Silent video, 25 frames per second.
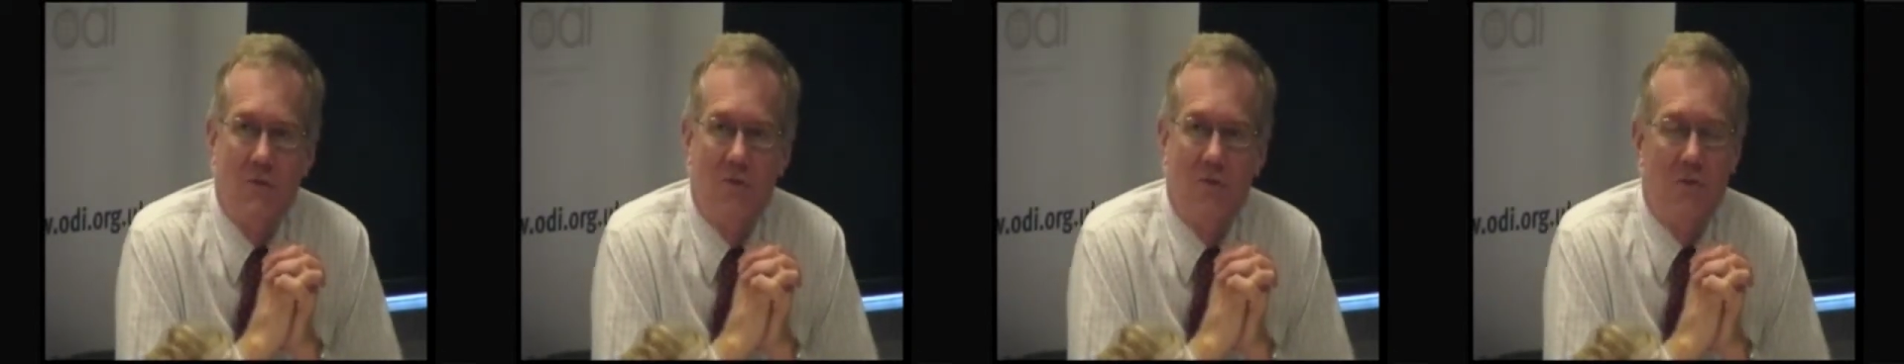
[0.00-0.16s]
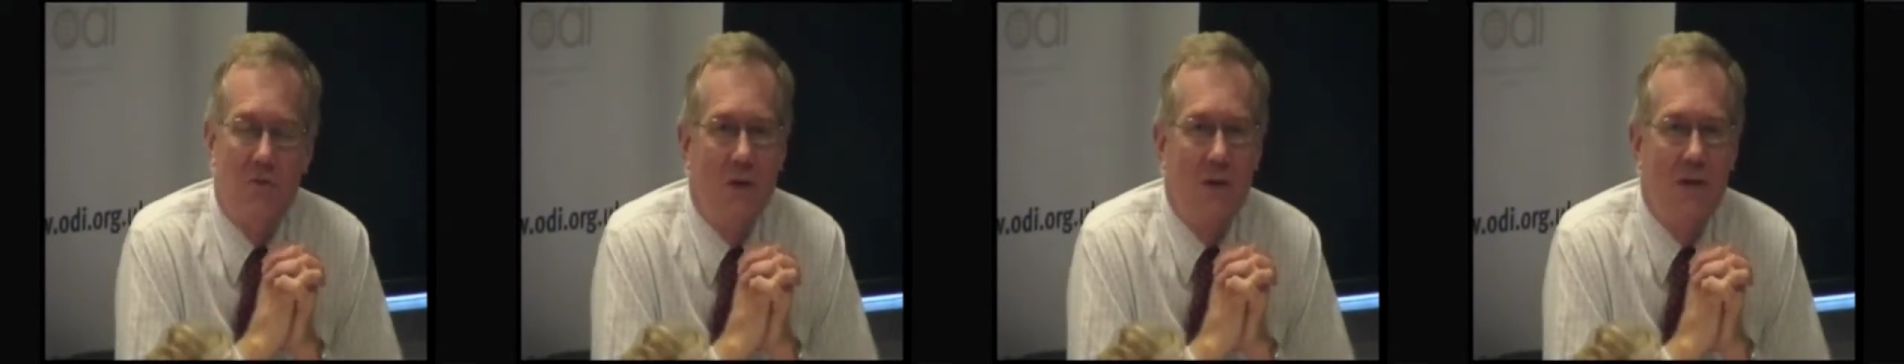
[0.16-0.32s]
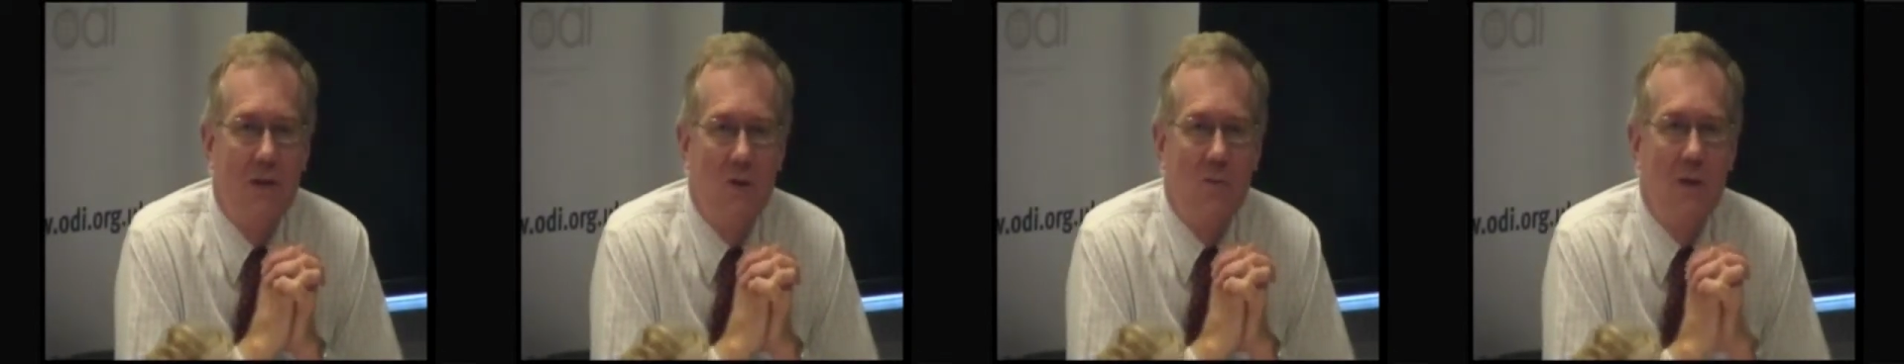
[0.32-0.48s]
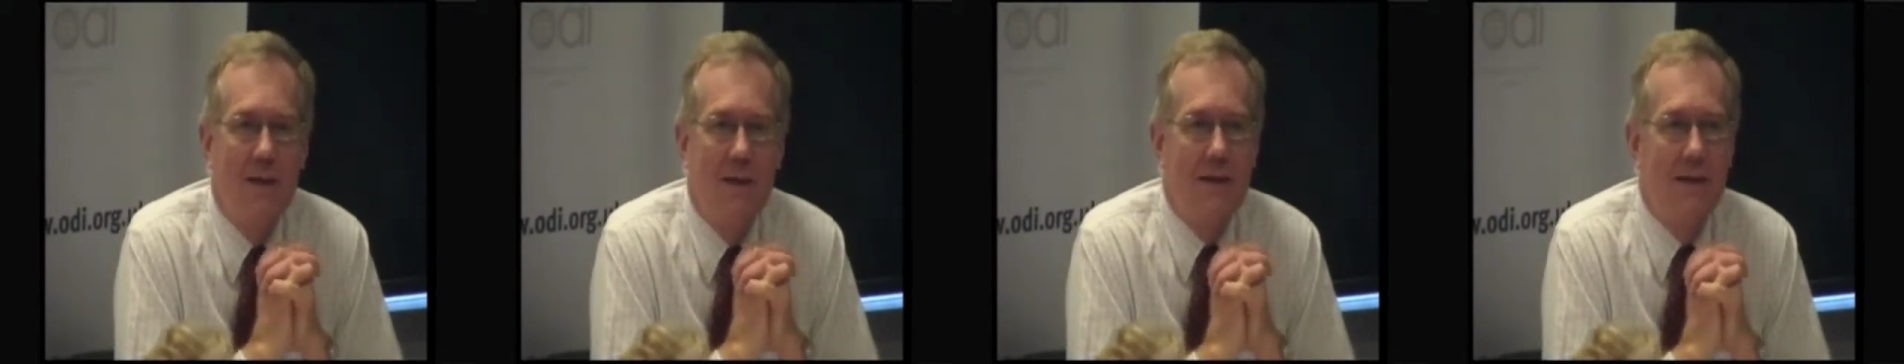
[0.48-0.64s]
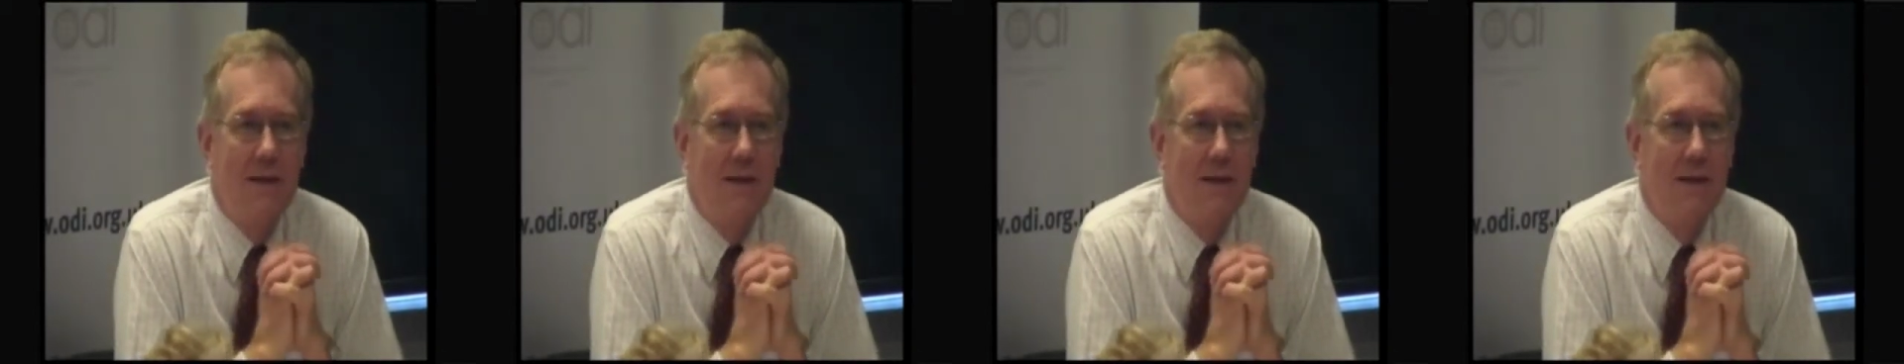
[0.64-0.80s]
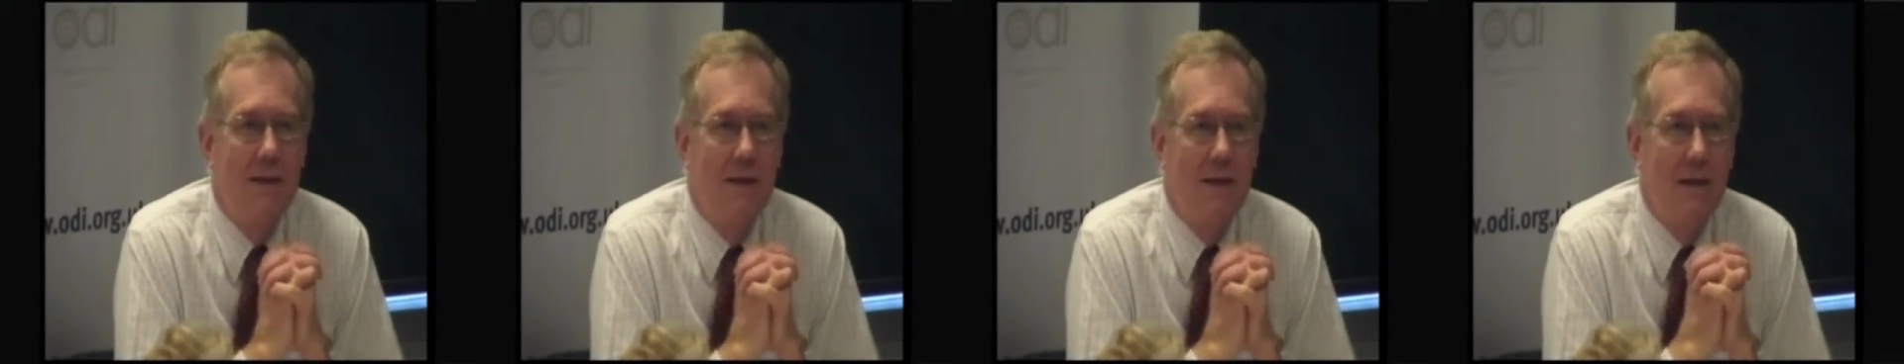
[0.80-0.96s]

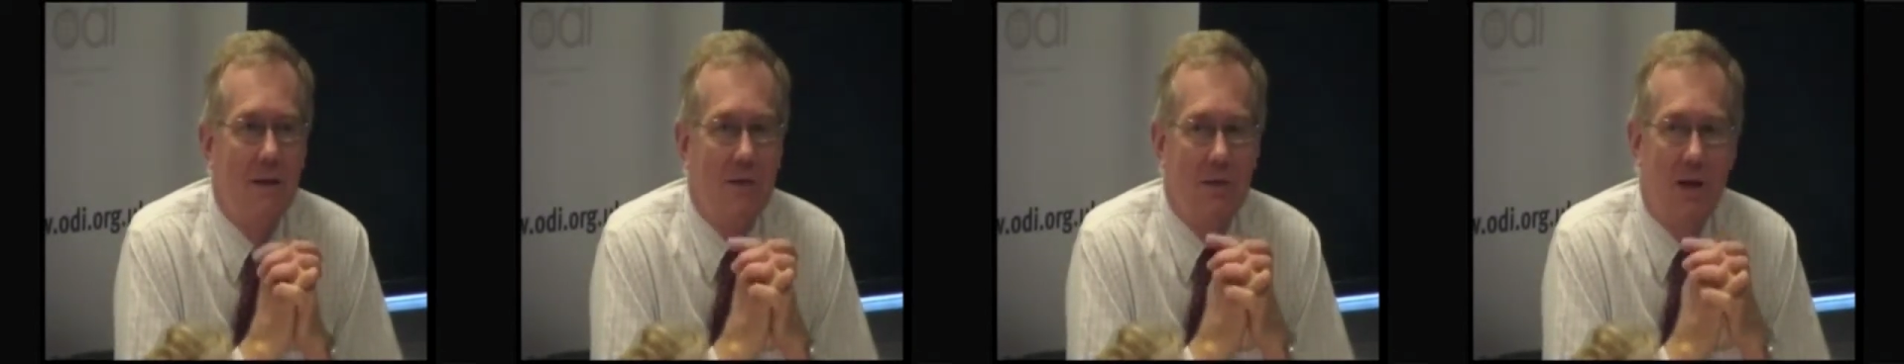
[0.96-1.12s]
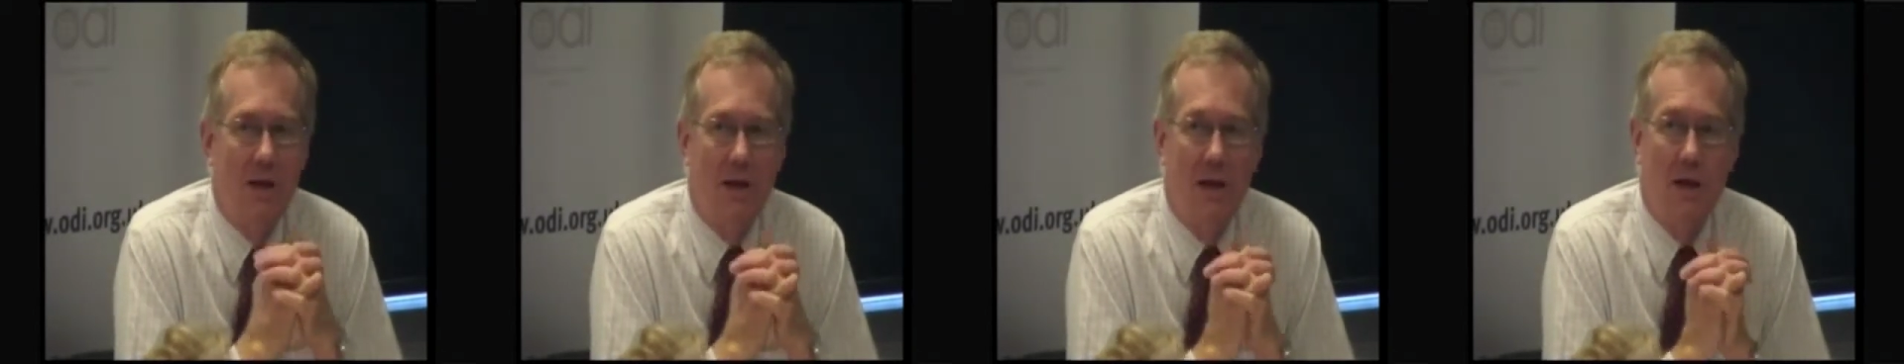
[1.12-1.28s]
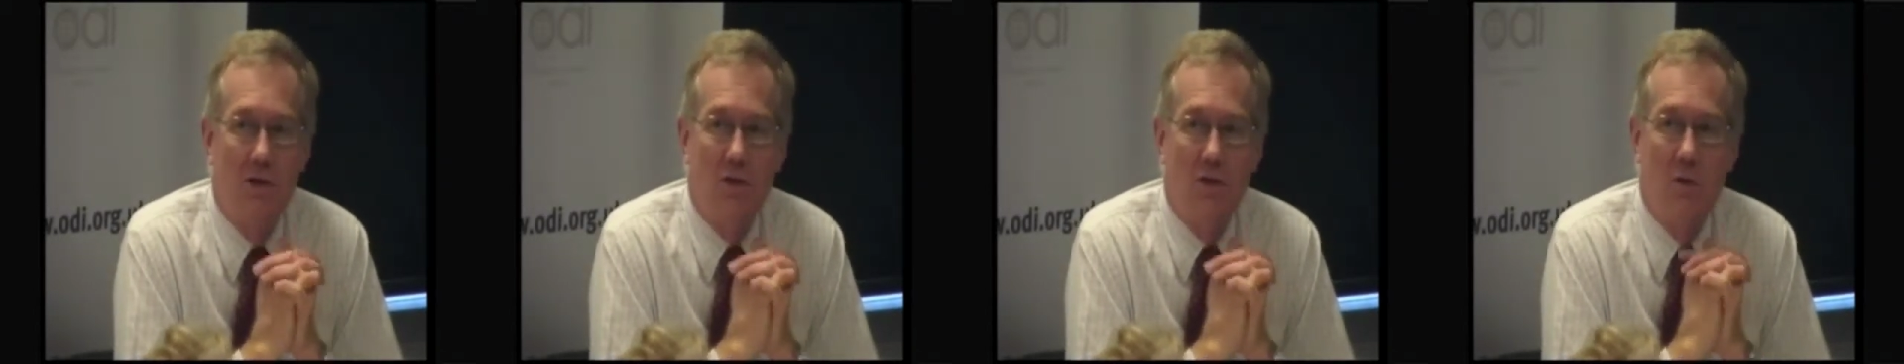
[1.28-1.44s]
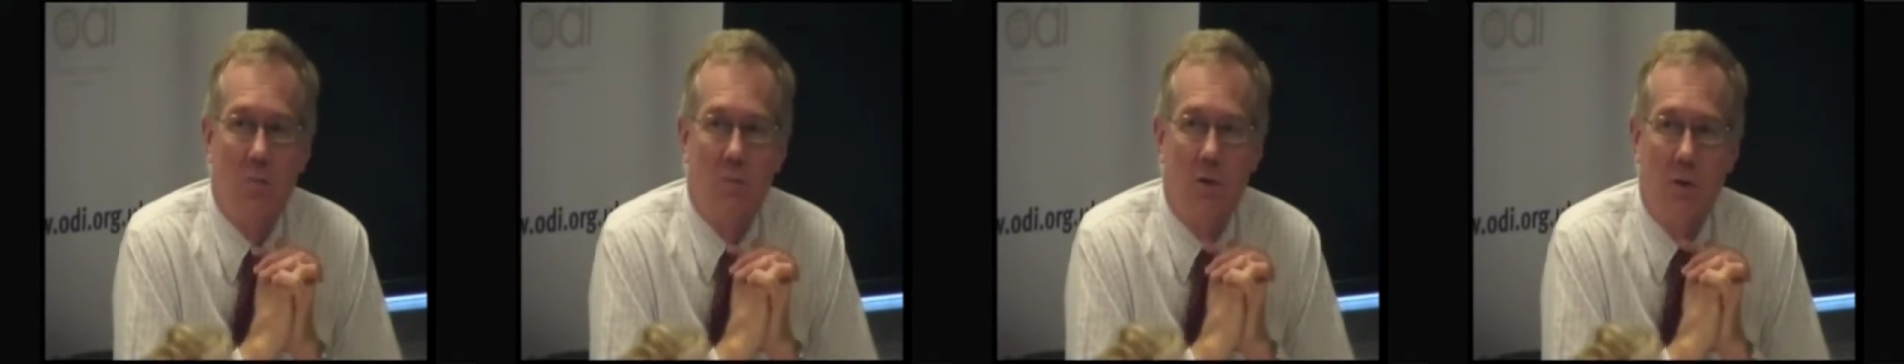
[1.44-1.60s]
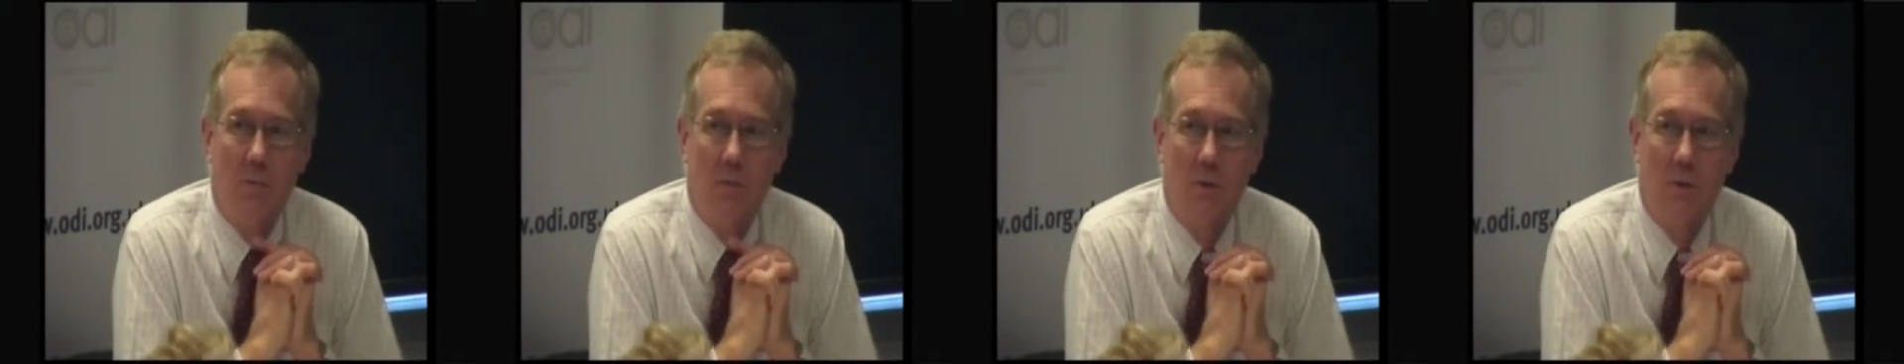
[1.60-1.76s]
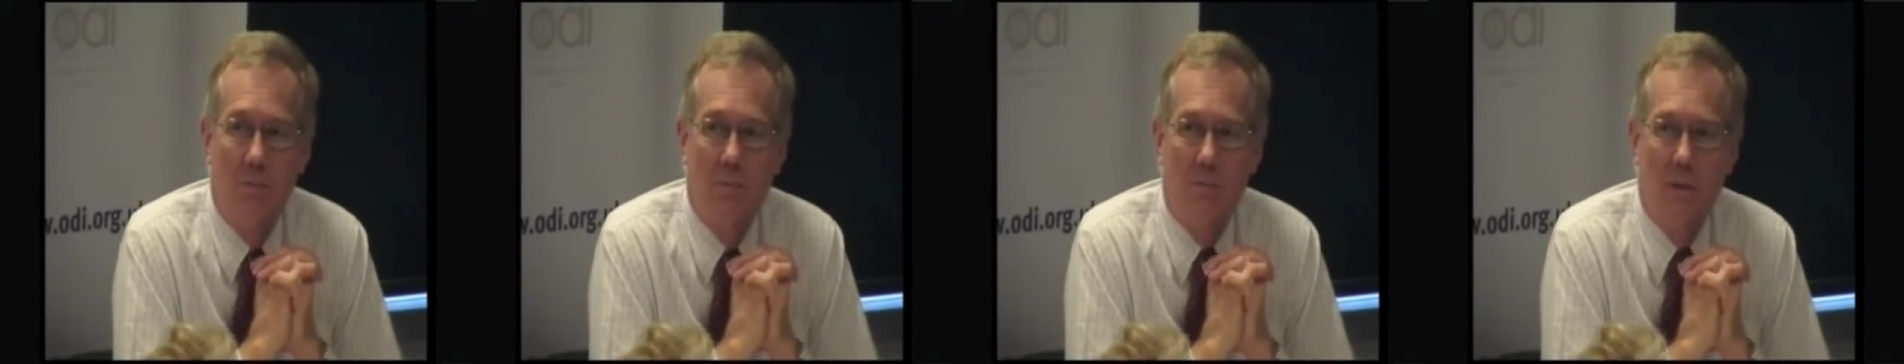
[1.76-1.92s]
fundamentally at the heart of the
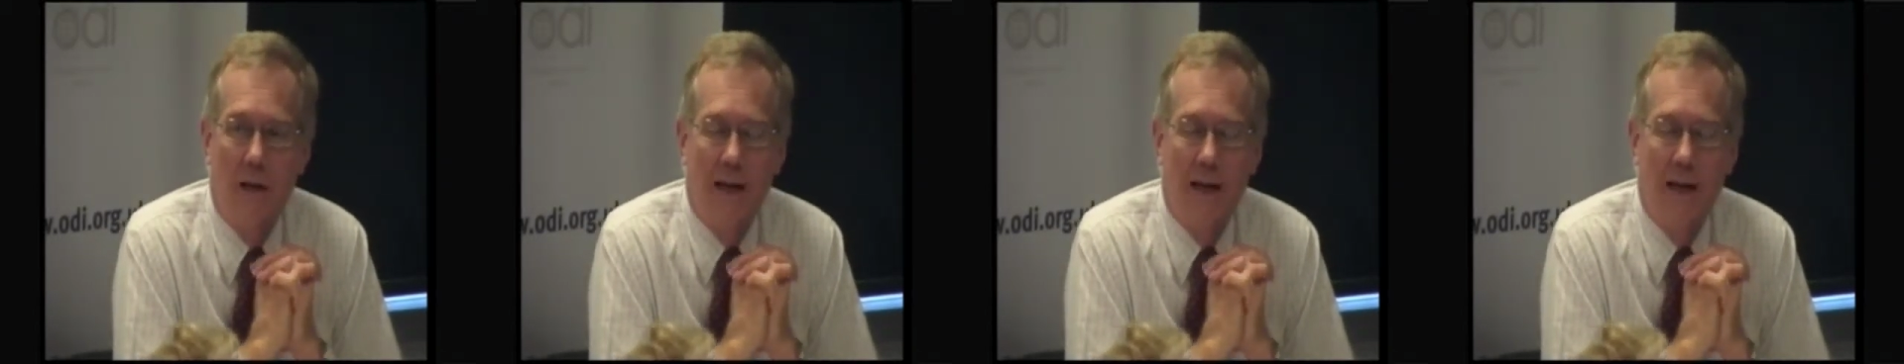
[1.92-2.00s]
problem